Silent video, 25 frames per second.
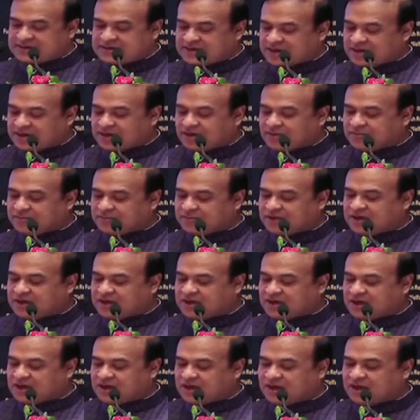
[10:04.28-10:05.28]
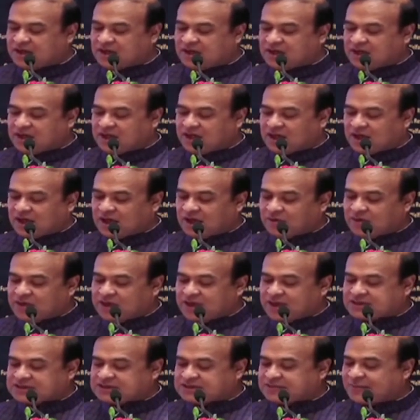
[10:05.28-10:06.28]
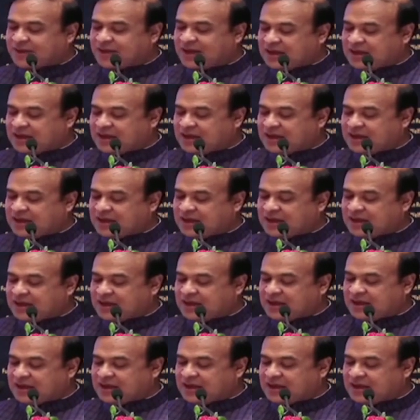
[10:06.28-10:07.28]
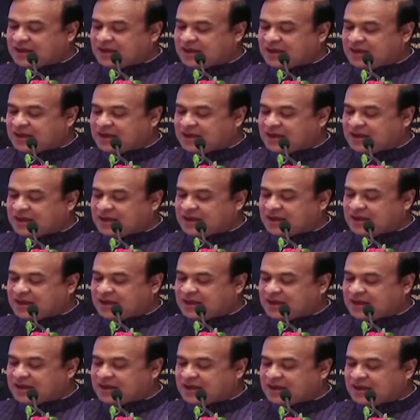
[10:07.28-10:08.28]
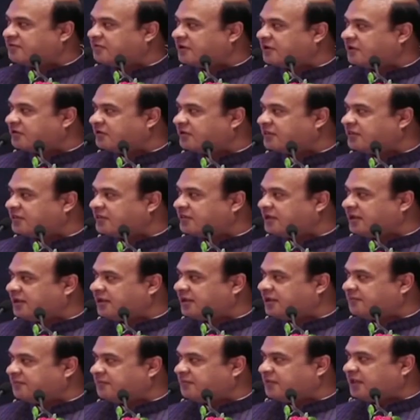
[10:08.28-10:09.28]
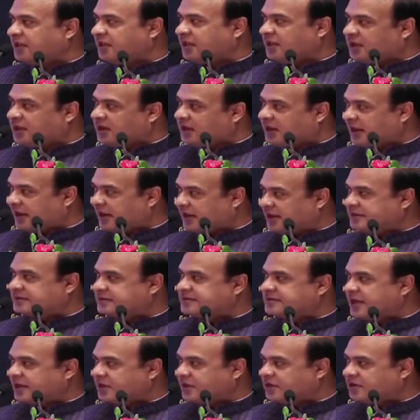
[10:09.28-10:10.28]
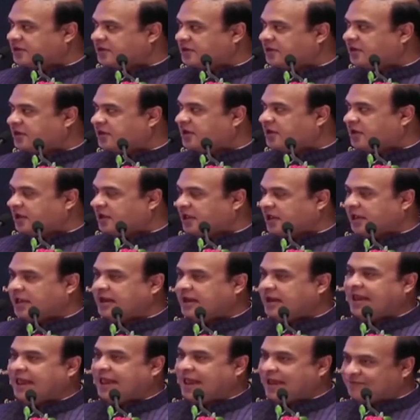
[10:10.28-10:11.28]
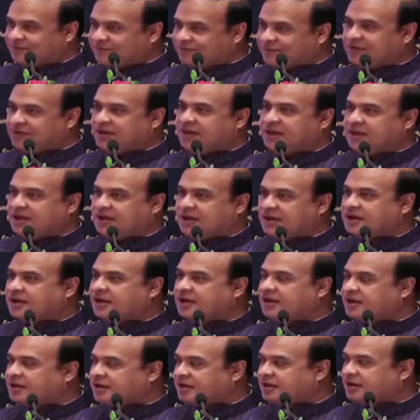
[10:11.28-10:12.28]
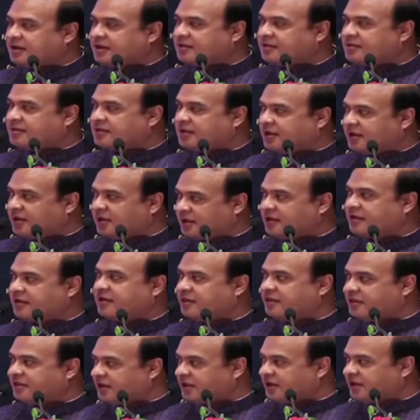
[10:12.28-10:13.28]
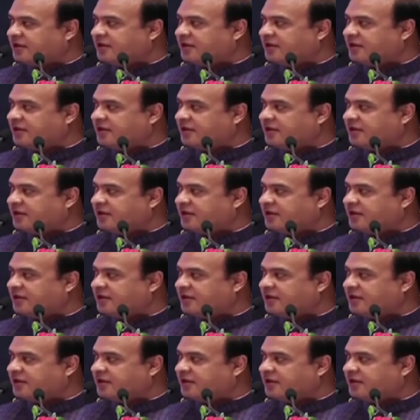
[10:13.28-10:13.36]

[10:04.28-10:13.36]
committed. We are spending more than 6% of our GDP in health sector, and every year it is increasing.